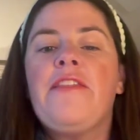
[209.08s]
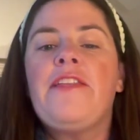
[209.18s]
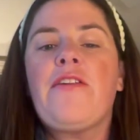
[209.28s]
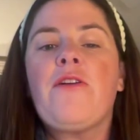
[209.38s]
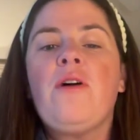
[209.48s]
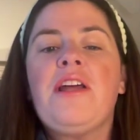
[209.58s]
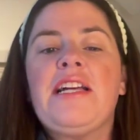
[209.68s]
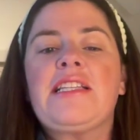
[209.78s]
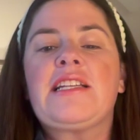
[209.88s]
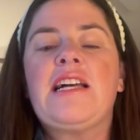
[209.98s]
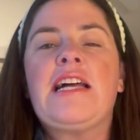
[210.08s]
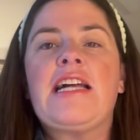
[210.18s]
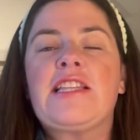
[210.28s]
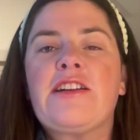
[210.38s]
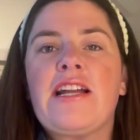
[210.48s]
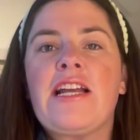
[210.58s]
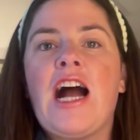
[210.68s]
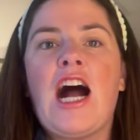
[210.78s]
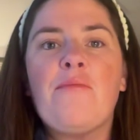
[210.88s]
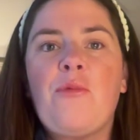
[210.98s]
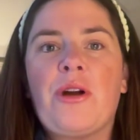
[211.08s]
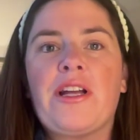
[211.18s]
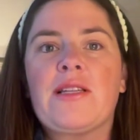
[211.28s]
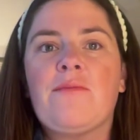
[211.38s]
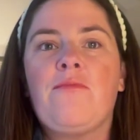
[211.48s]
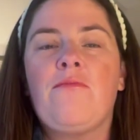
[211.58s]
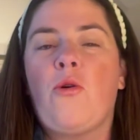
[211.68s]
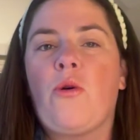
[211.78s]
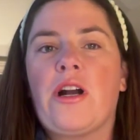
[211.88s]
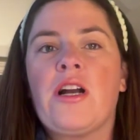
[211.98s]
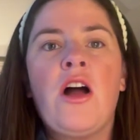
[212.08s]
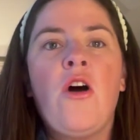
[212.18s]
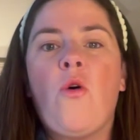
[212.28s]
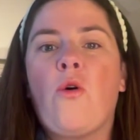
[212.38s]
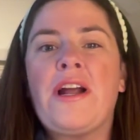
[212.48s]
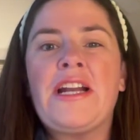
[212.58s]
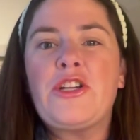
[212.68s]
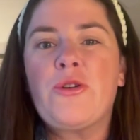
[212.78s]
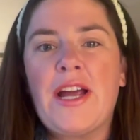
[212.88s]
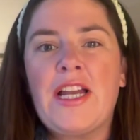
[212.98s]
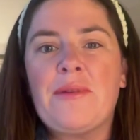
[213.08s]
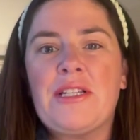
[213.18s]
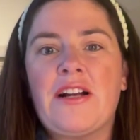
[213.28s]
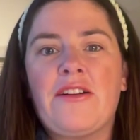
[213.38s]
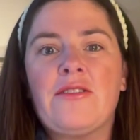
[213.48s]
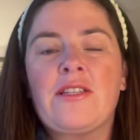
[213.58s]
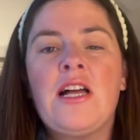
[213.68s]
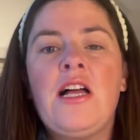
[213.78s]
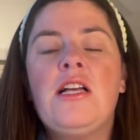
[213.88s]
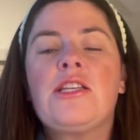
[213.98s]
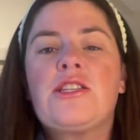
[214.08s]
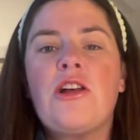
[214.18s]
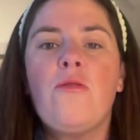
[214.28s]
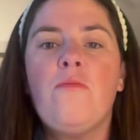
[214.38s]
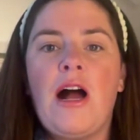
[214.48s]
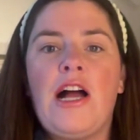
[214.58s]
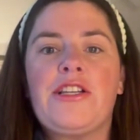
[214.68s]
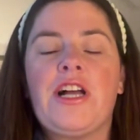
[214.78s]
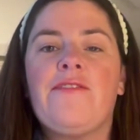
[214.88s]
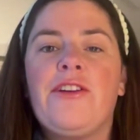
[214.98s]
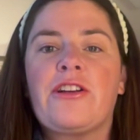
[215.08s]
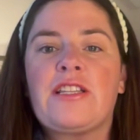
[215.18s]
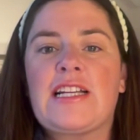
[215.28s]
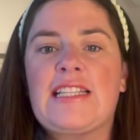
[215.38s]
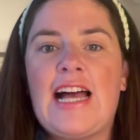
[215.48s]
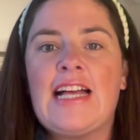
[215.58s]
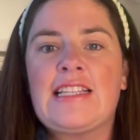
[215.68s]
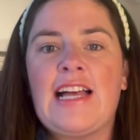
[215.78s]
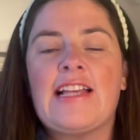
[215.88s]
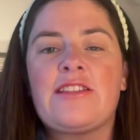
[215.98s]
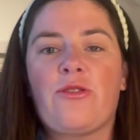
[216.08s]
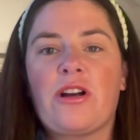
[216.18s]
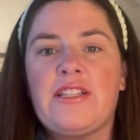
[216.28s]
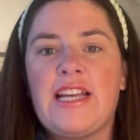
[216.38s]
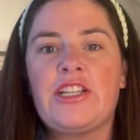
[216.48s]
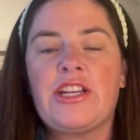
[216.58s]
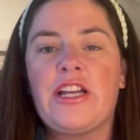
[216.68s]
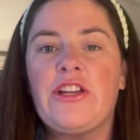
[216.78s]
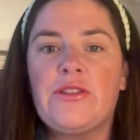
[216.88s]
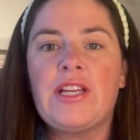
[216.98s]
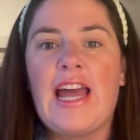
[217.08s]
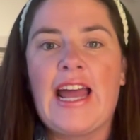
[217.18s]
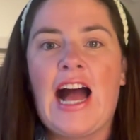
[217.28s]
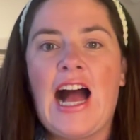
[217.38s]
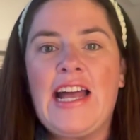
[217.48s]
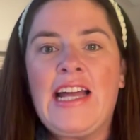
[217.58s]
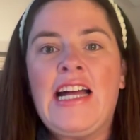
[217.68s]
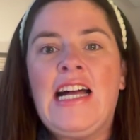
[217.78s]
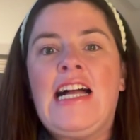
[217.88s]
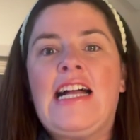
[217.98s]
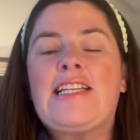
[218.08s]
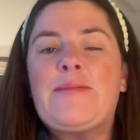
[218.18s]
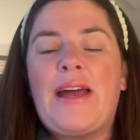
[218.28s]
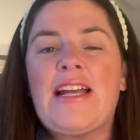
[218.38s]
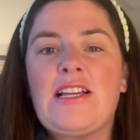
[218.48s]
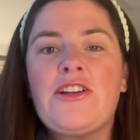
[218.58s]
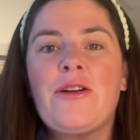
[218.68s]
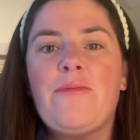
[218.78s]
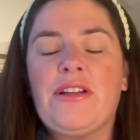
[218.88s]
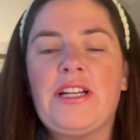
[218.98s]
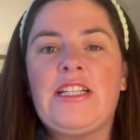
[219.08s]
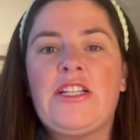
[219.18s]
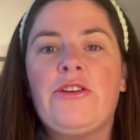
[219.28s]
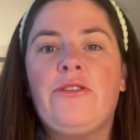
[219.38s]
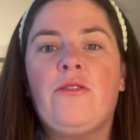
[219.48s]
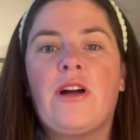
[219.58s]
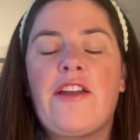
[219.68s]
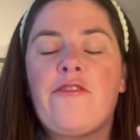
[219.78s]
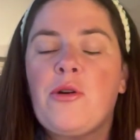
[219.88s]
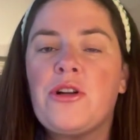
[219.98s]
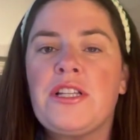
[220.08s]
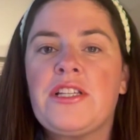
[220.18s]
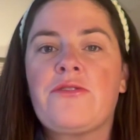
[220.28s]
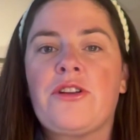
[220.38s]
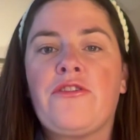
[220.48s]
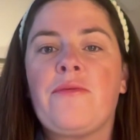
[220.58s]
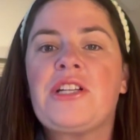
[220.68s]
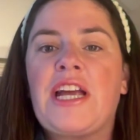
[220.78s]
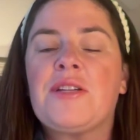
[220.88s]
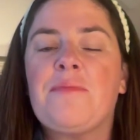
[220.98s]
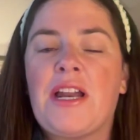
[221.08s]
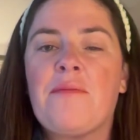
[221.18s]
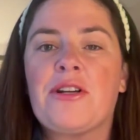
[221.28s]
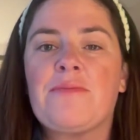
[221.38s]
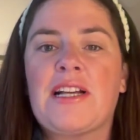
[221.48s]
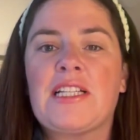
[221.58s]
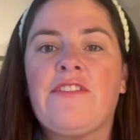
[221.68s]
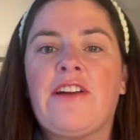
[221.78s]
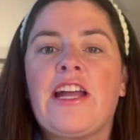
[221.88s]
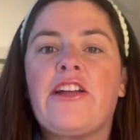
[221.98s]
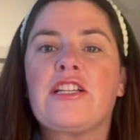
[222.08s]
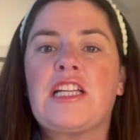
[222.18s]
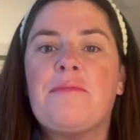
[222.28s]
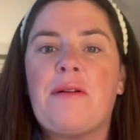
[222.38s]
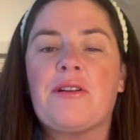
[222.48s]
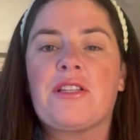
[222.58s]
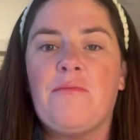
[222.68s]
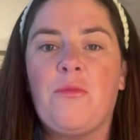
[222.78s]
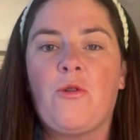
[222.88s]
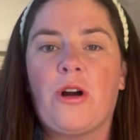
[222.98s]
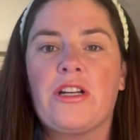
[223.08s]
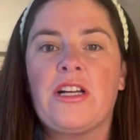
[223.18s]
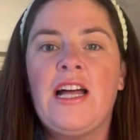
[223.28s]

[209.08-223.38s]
The other one is there any onboarding support or any training materials? So much of your success as an organization and using AI is based on your ability to kind of push this through from a change management perspective and get your team members on board.